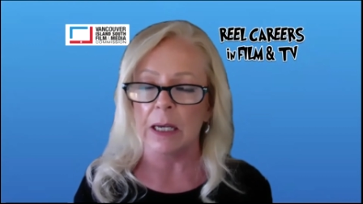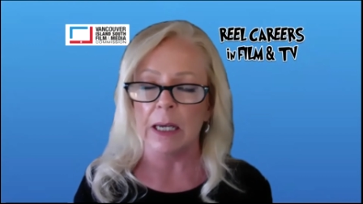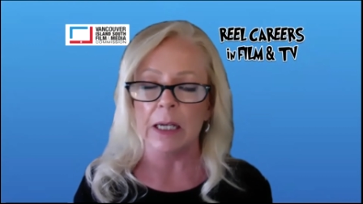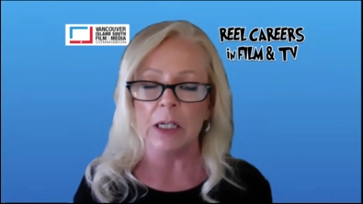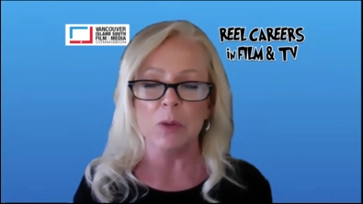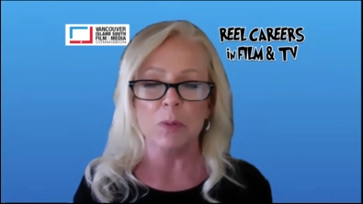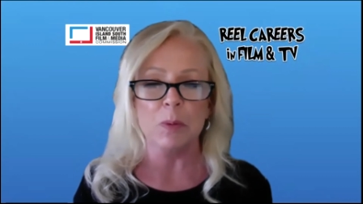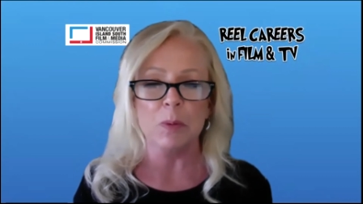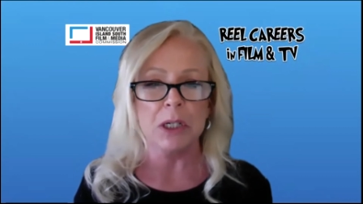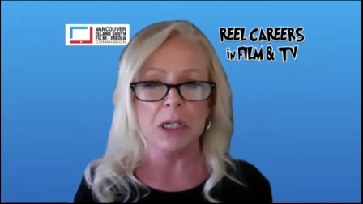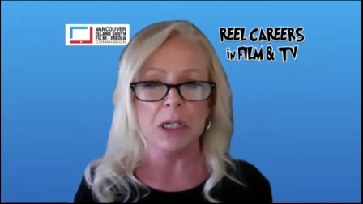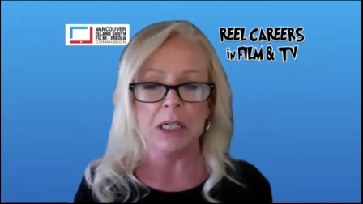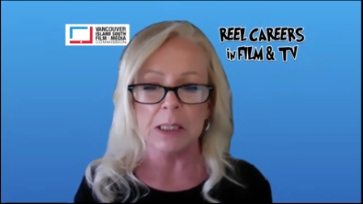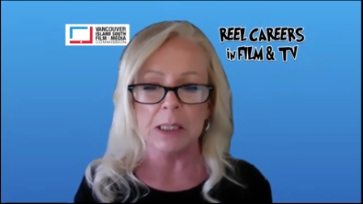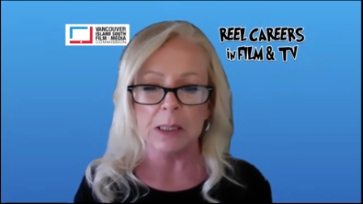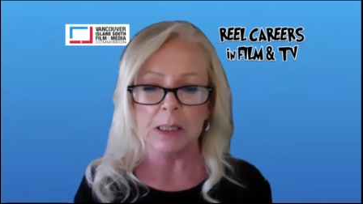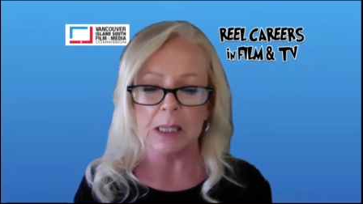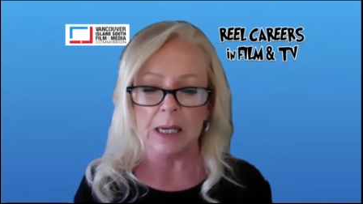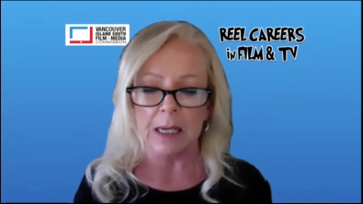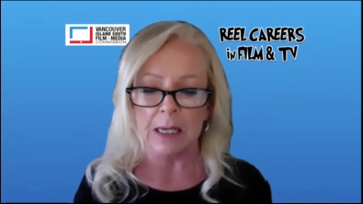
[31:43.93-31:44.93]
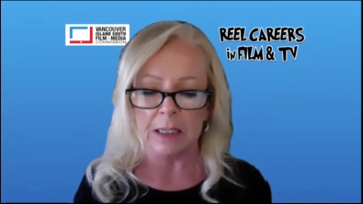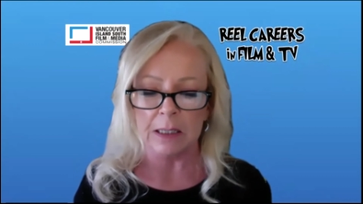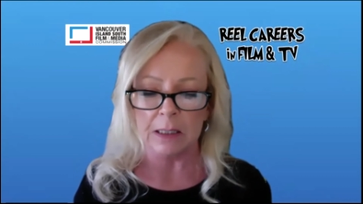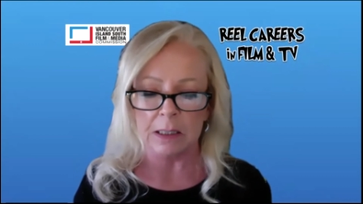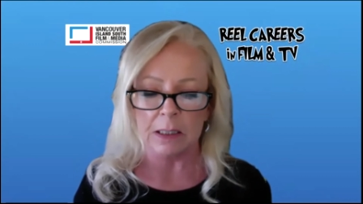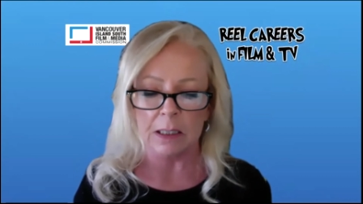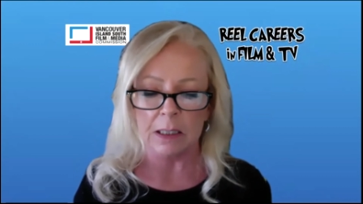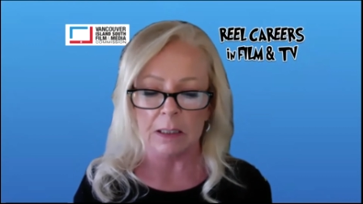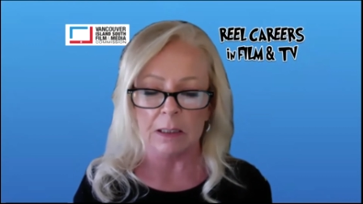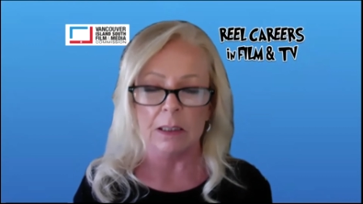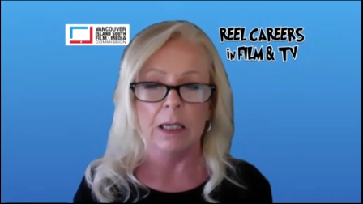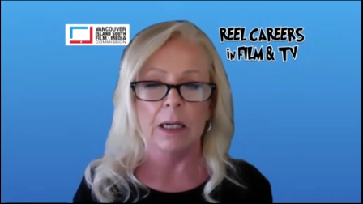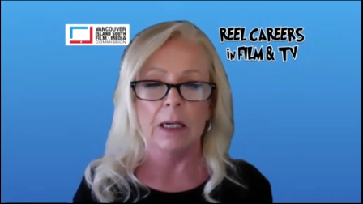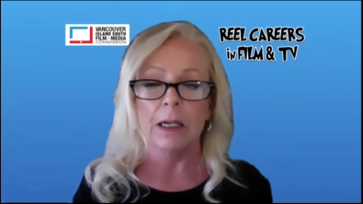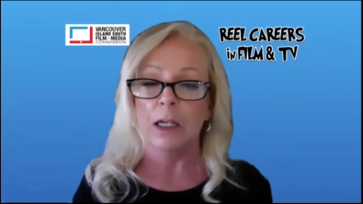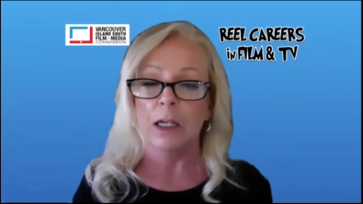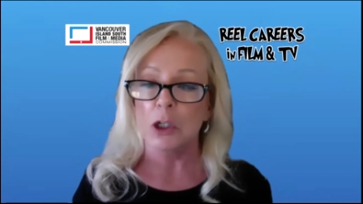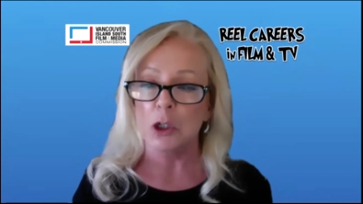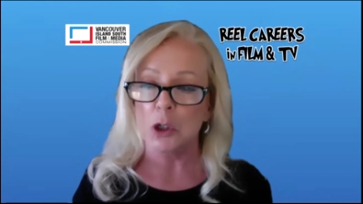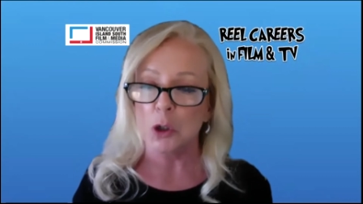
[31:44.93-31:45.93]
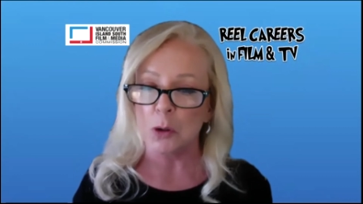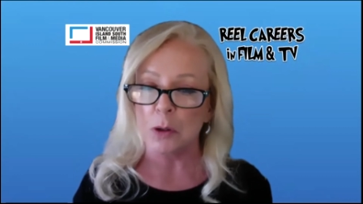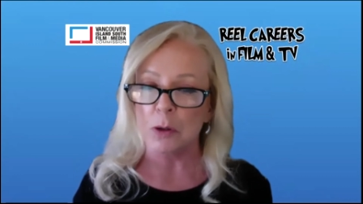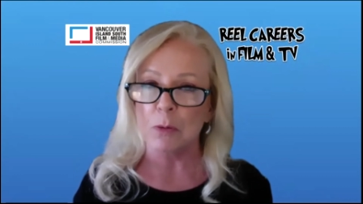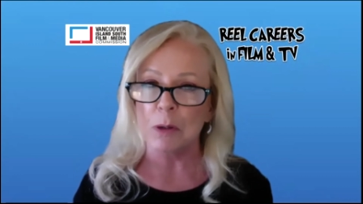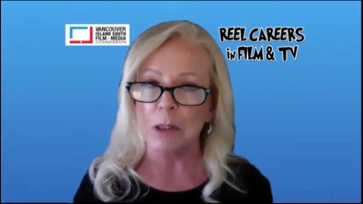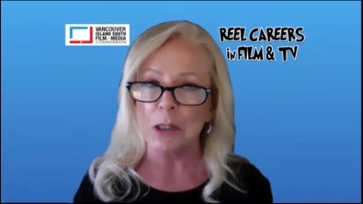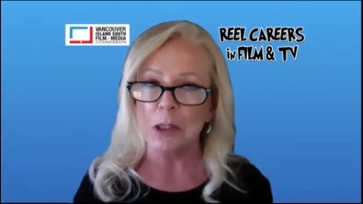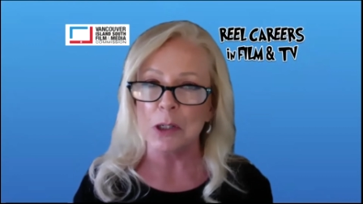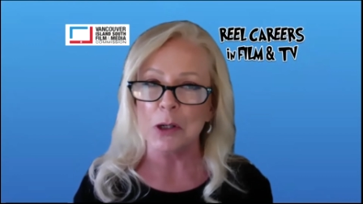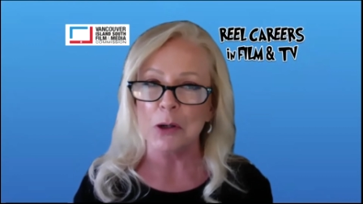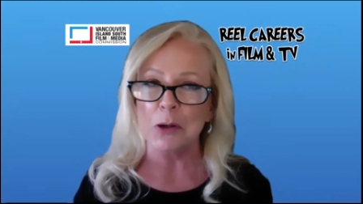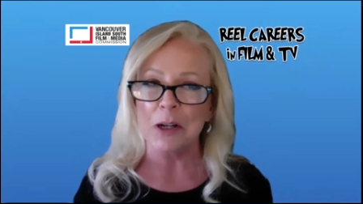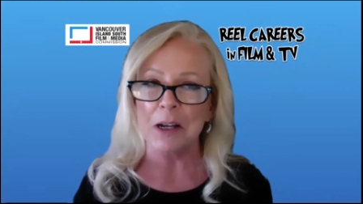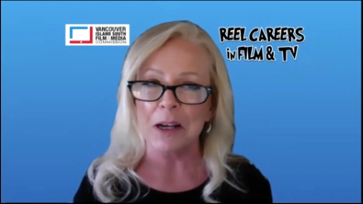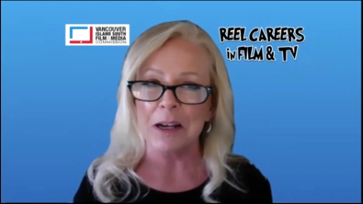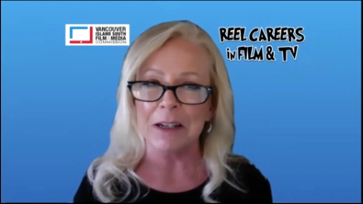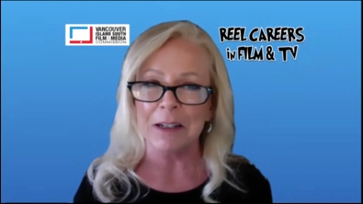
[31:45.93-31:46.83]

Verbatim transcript: expertise and uh, enjoy the rest of your day.